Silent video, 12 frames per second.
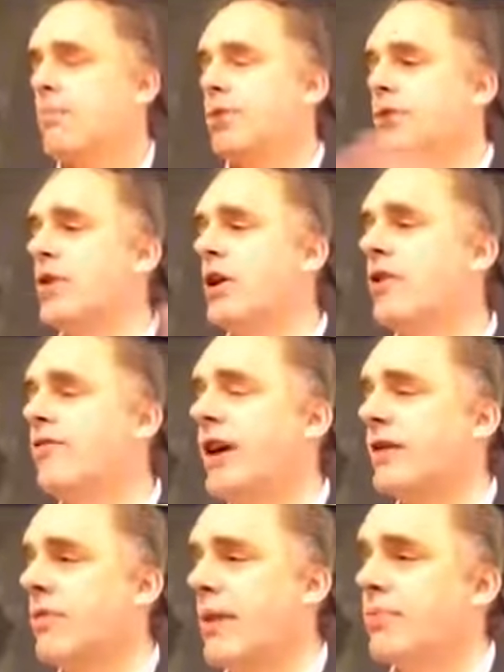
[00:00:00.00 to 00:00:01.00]

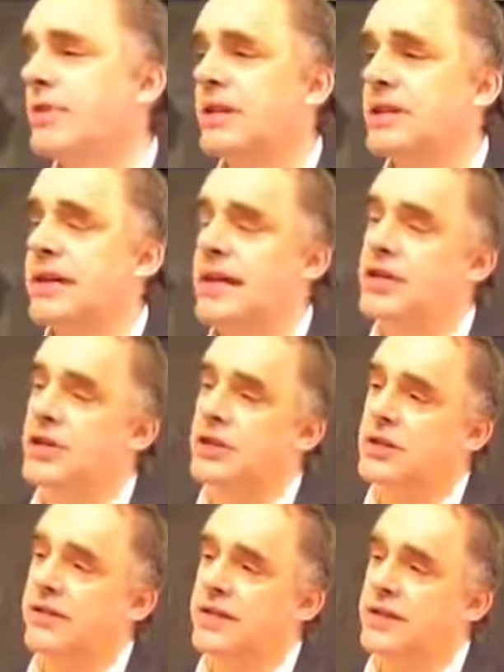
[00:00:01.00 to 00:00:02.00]
personified
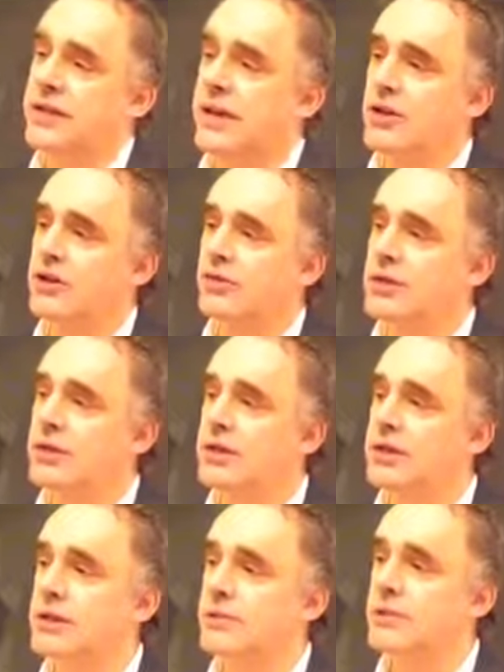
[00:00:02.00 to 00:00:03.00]
representations of instinctual
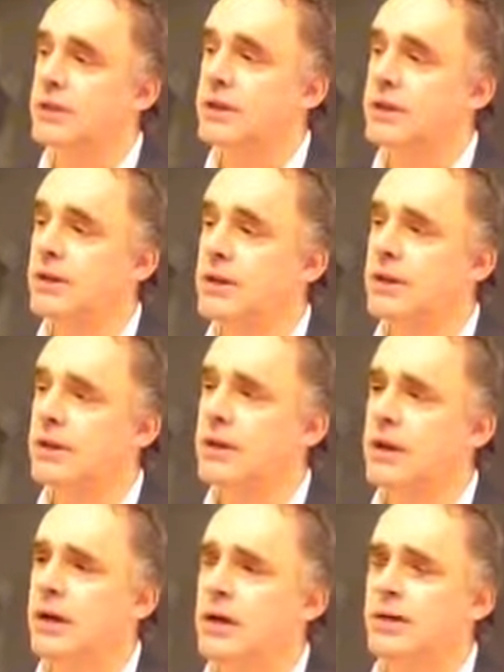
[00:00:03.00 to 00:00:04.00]
systems.
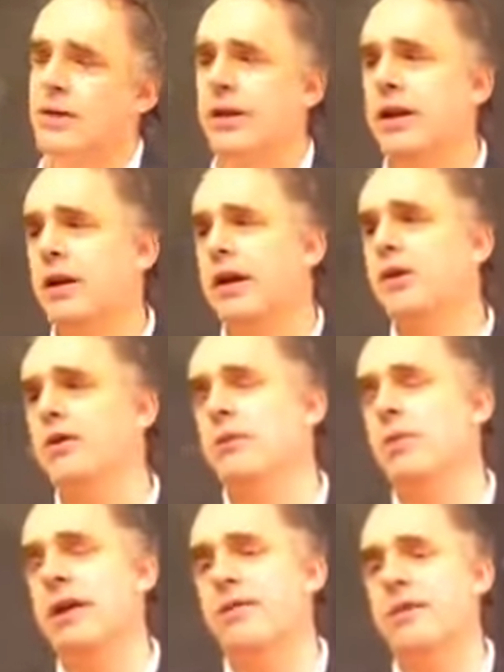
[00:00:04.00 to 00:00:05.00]
So he, here's a
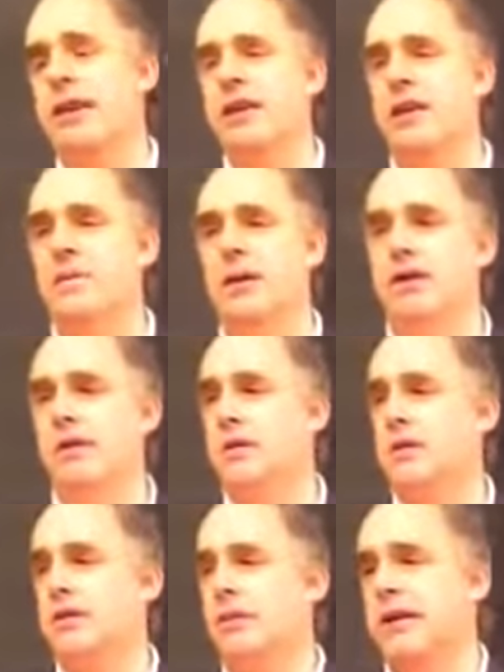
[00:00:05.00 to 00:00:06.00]
way of thinking about it, and
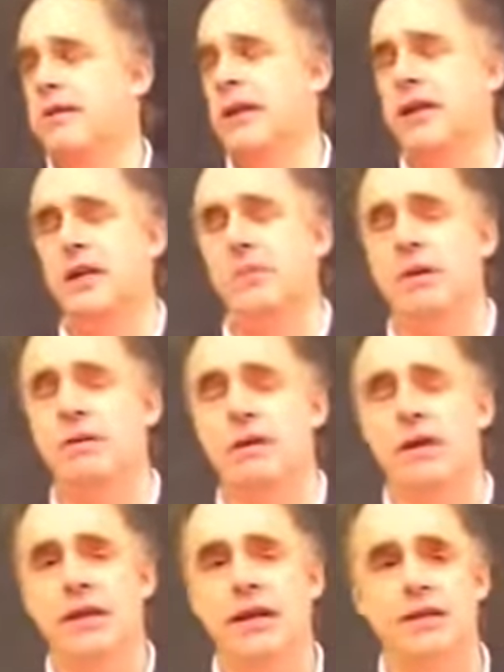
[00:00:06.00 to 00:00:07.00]
this is a way of thinking about the
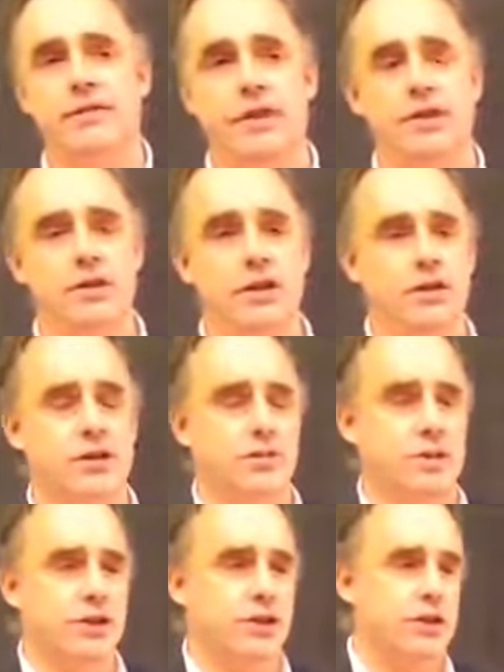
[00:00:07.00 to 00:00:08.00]
collective unconscious,
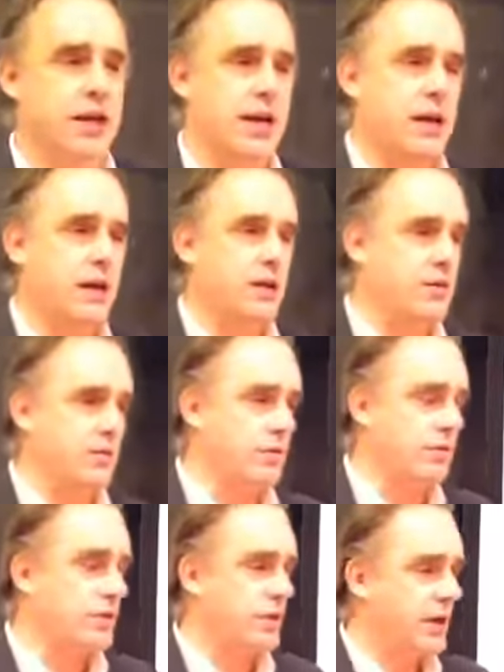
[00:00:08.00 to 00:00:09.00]
which is
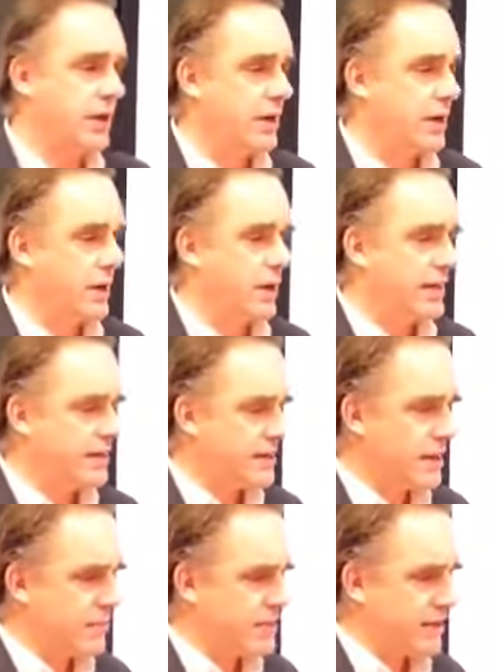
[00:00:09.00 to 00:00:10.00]
Jung's, in
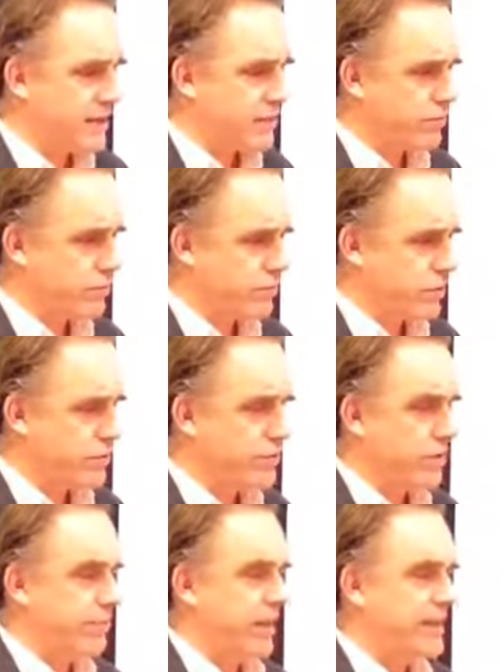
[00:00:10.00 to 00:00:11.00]
some sense, Jung's
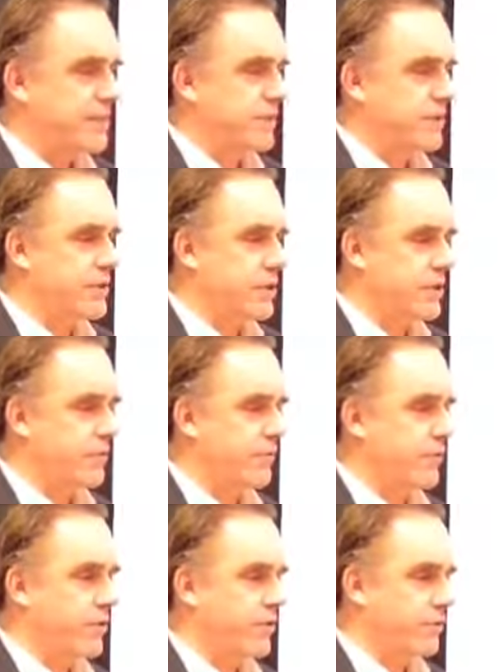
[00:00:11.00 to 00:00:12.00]
replacement term
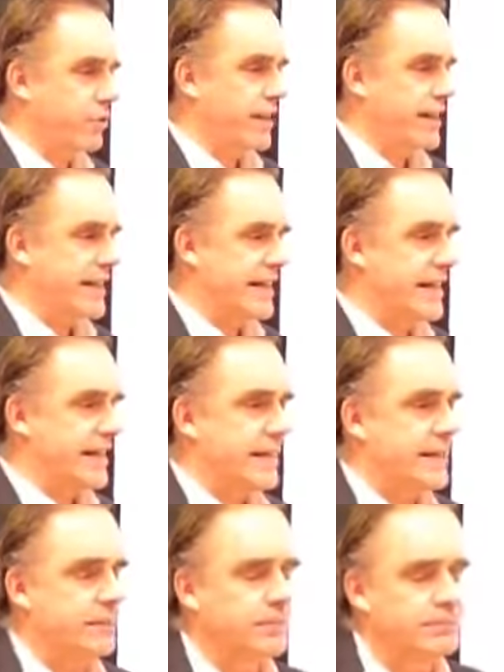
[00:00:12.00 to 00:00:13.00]
for the Freudian id.